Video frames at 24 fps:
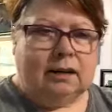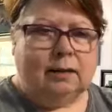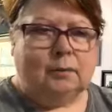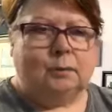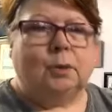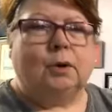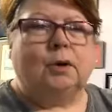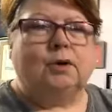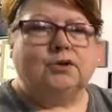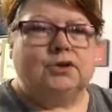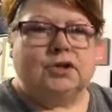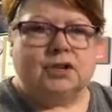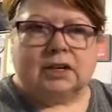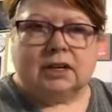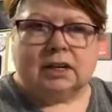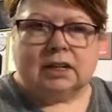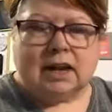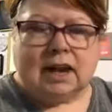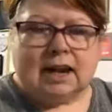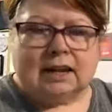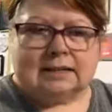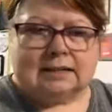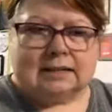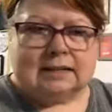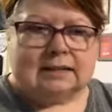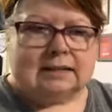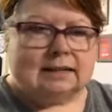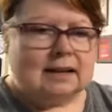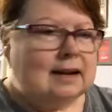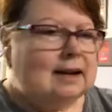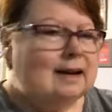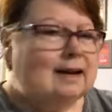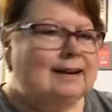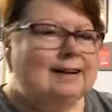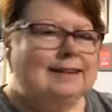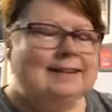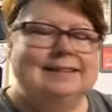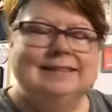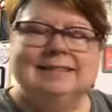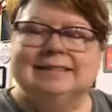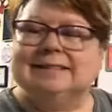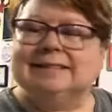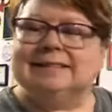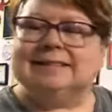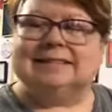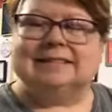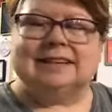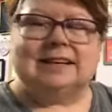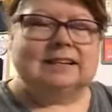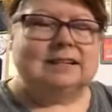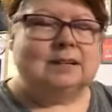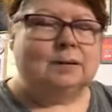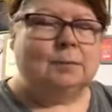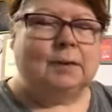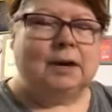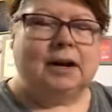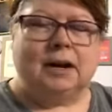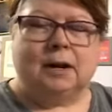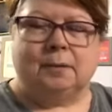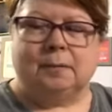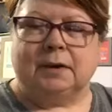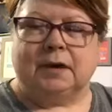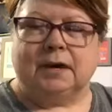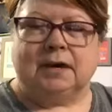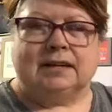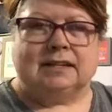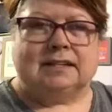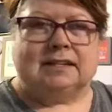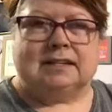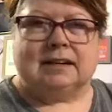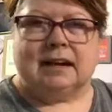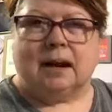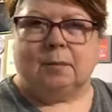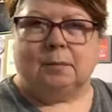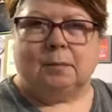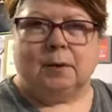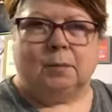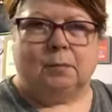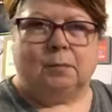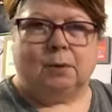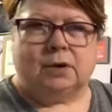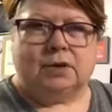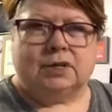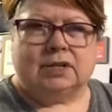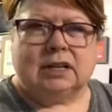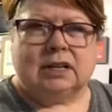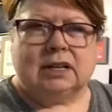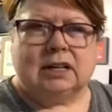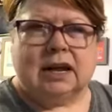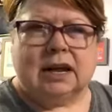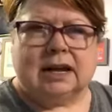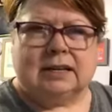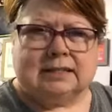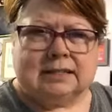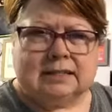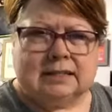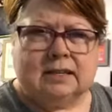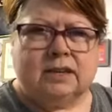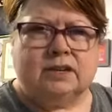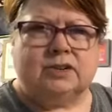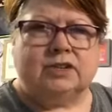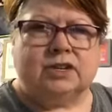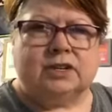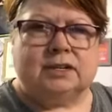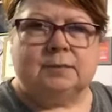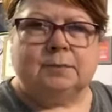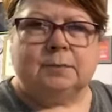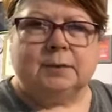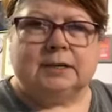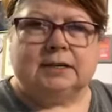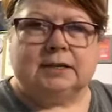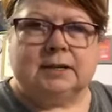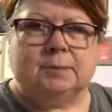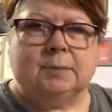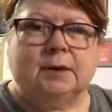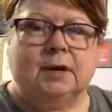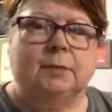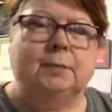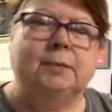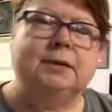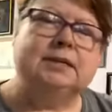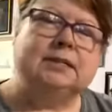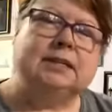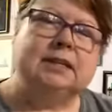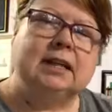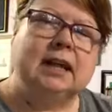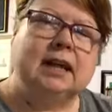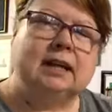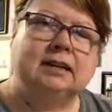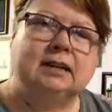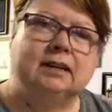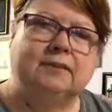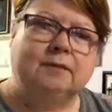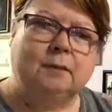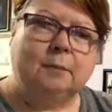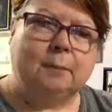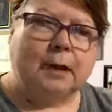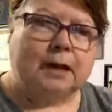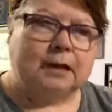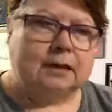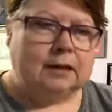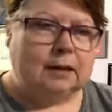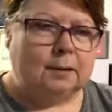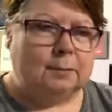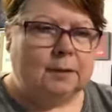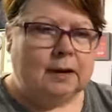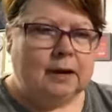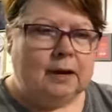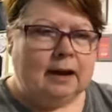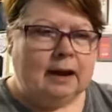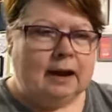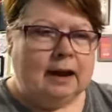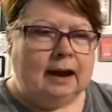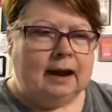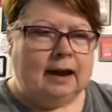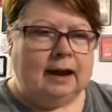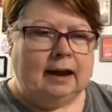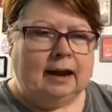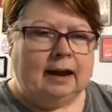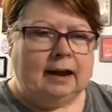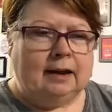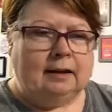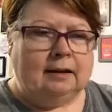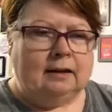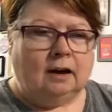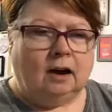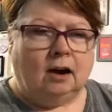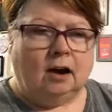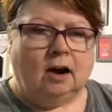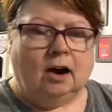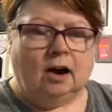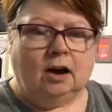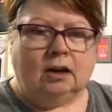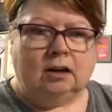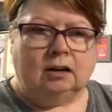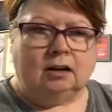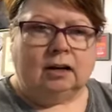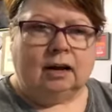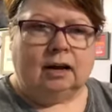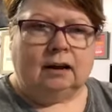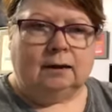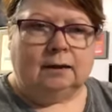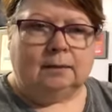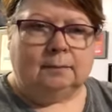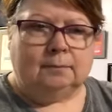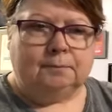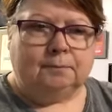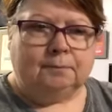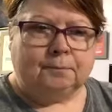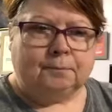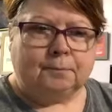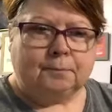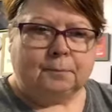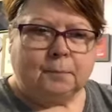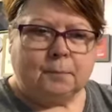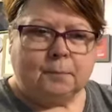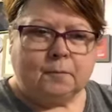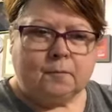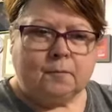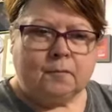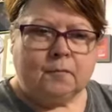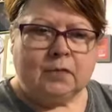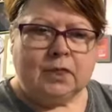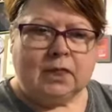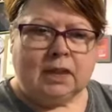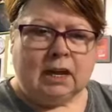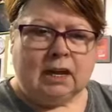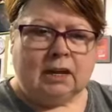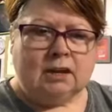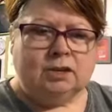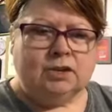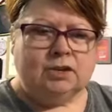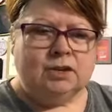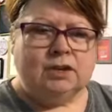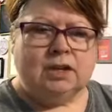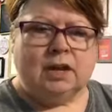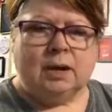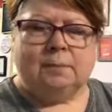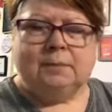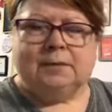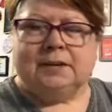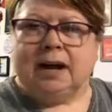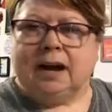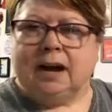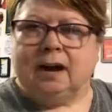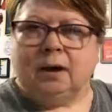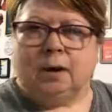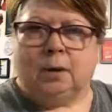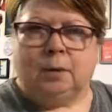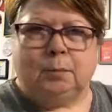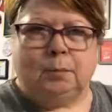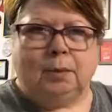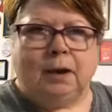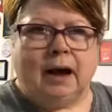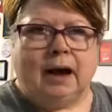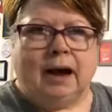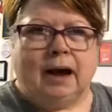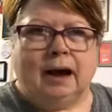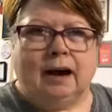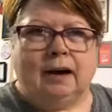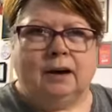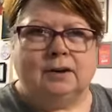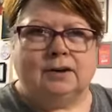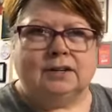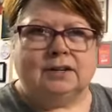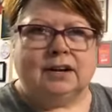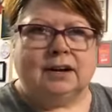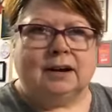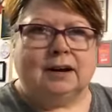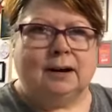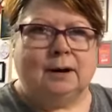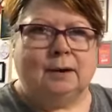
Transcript: in-person classes. Doesn't mean I'm going to stop in-person classes. It just means I'm going to be selective about them, and I'll do them to help out